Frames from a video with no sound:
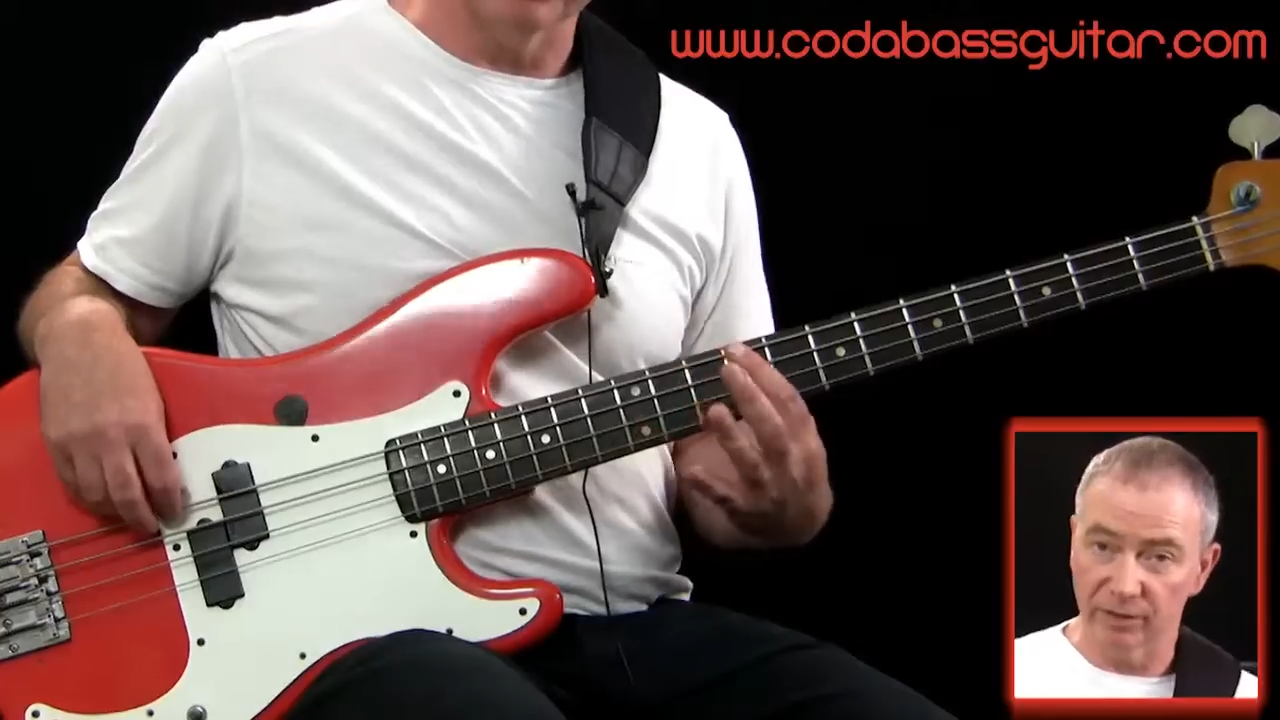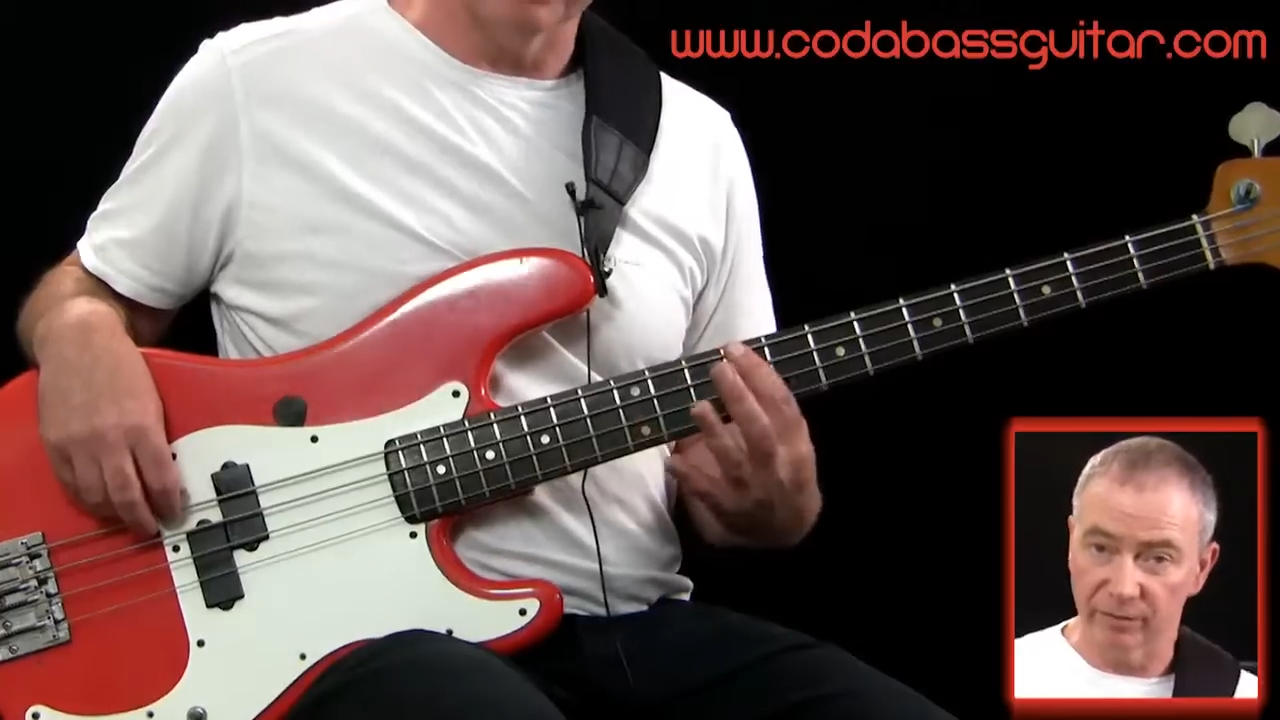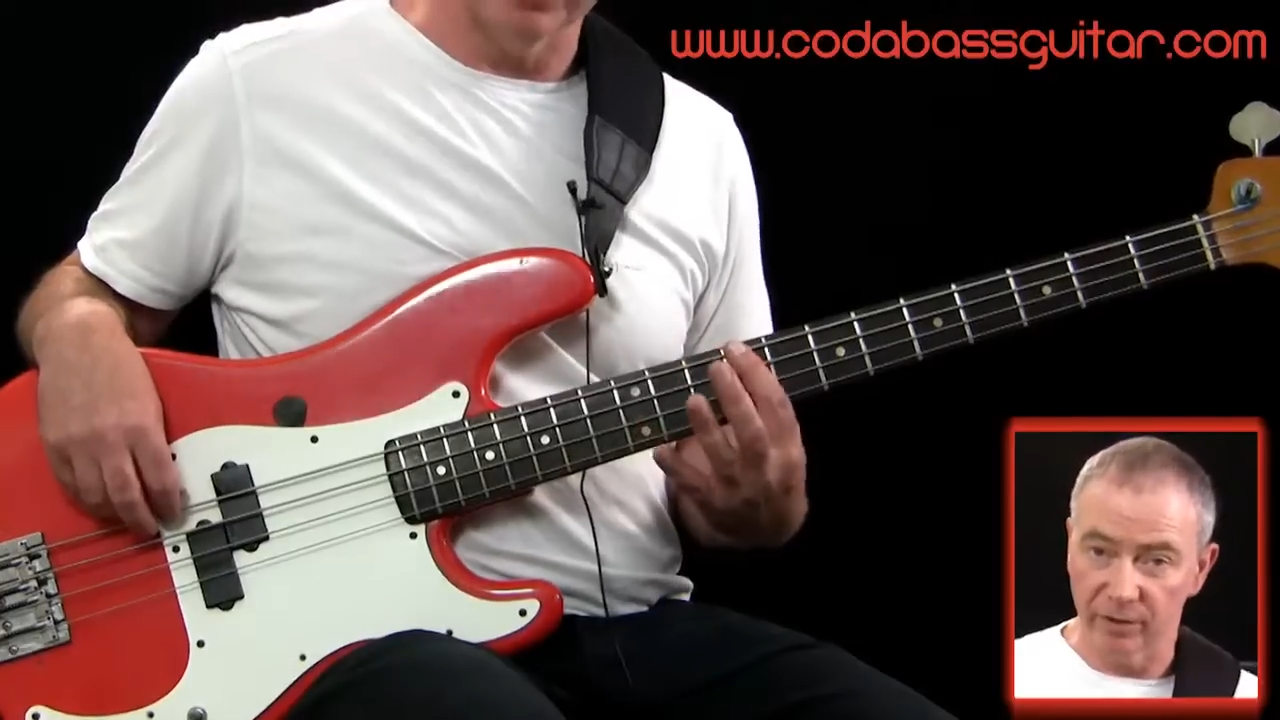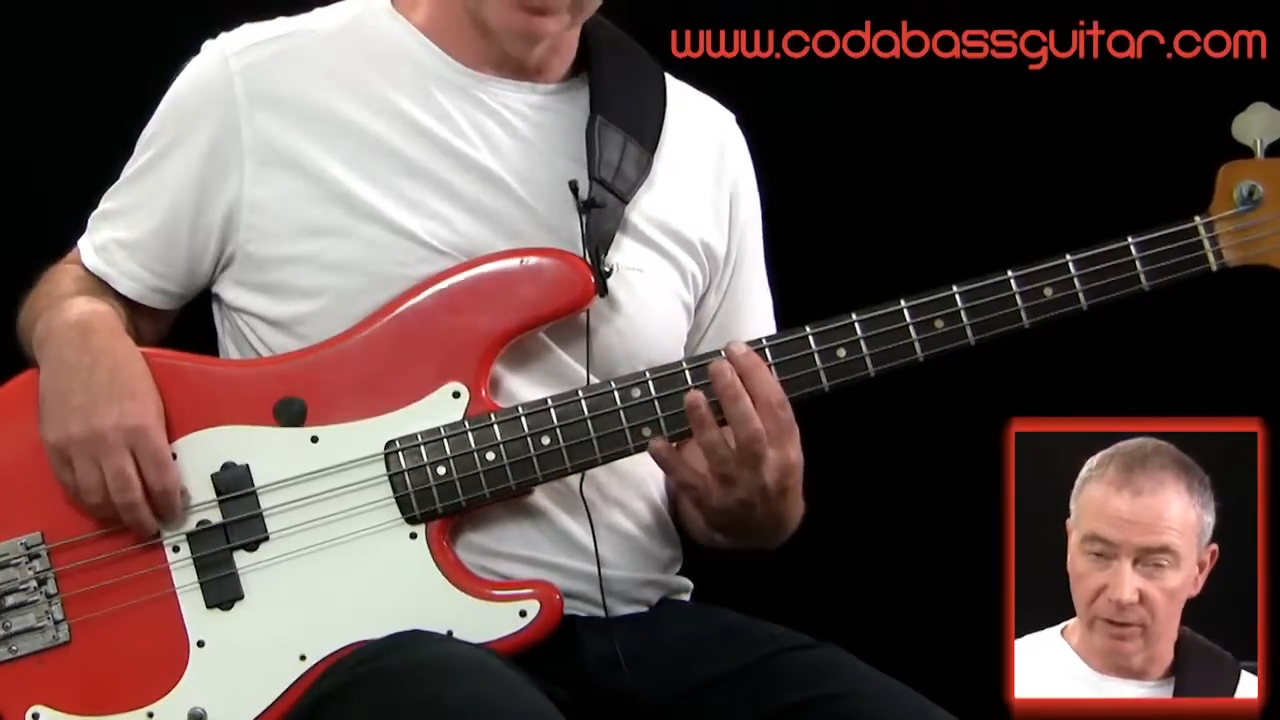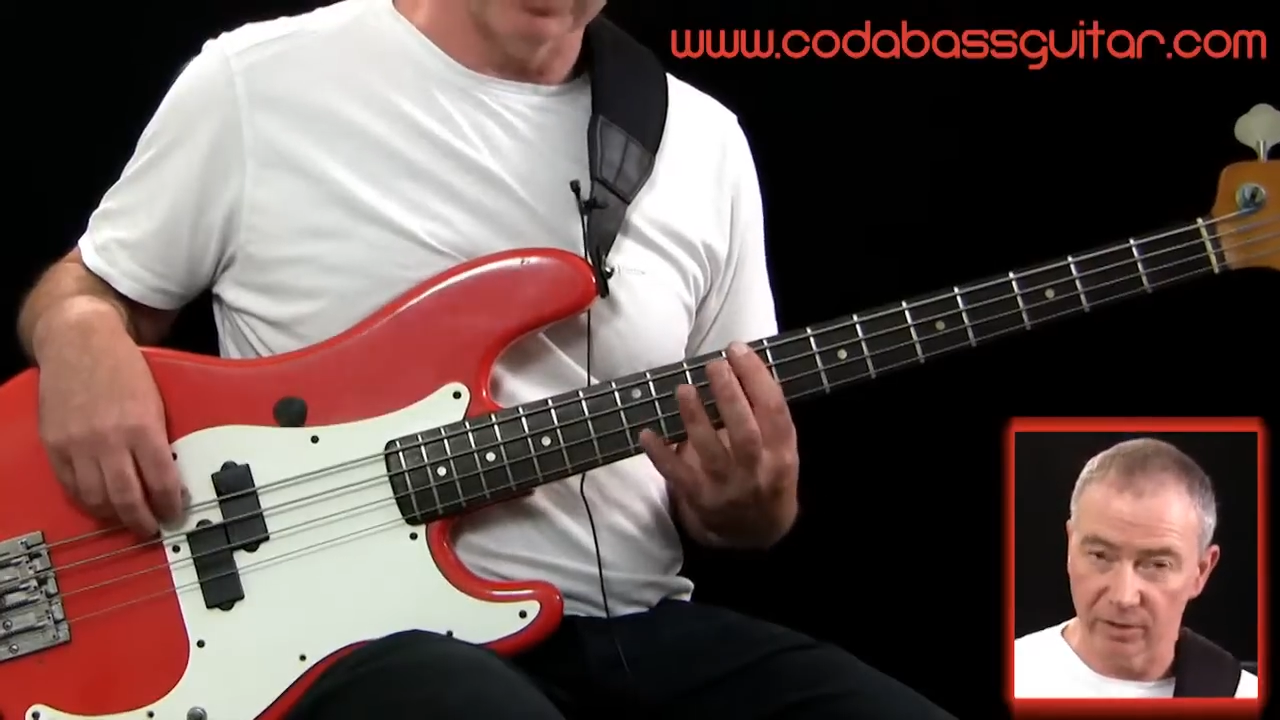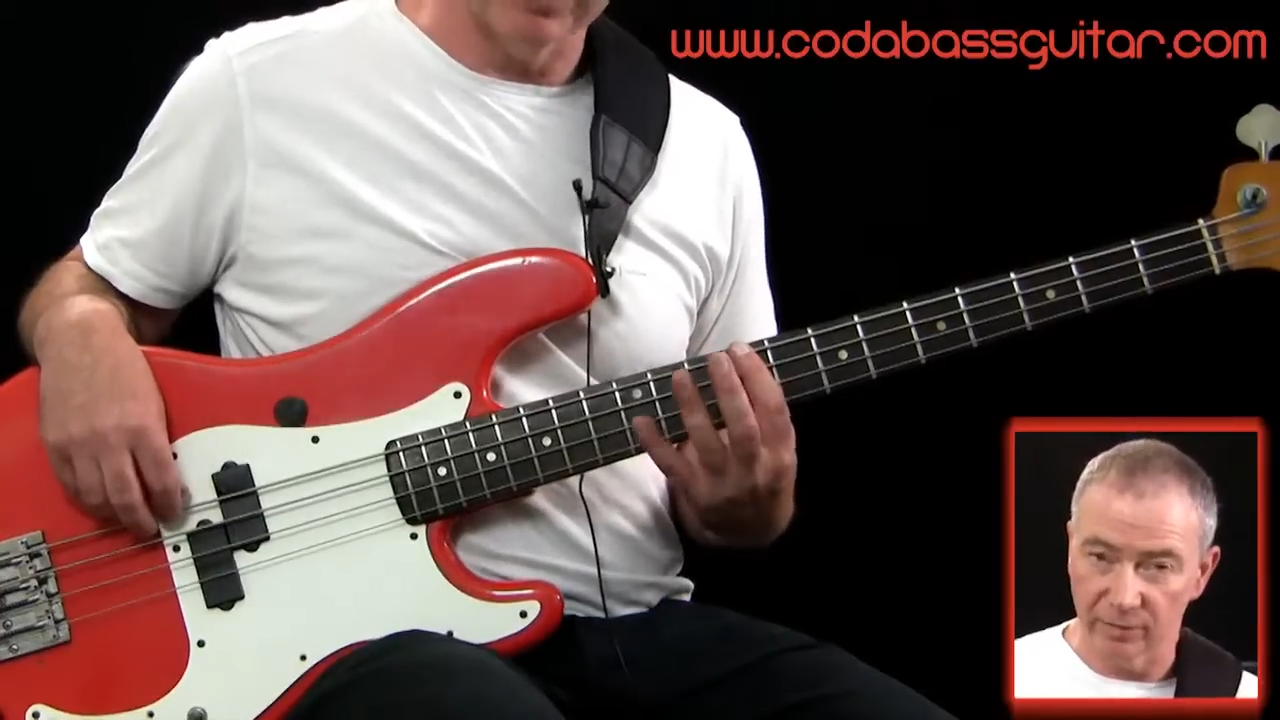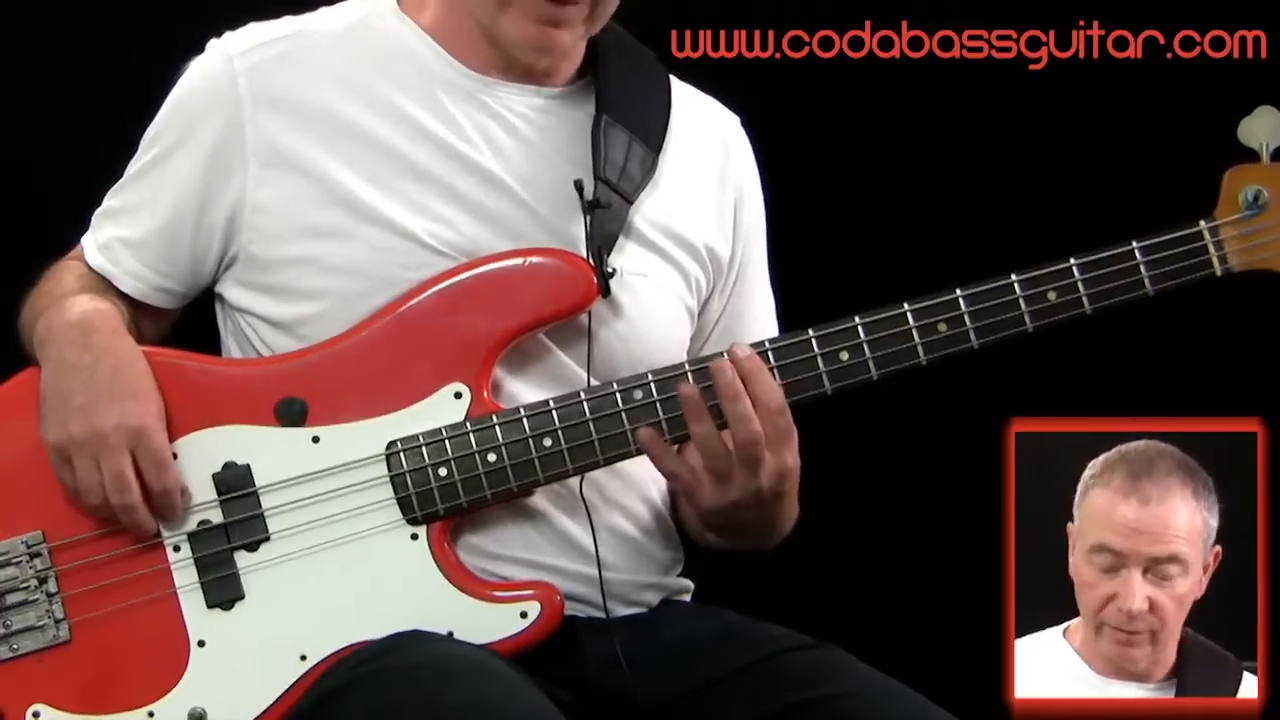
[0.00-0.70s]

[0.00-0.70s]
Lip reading: first at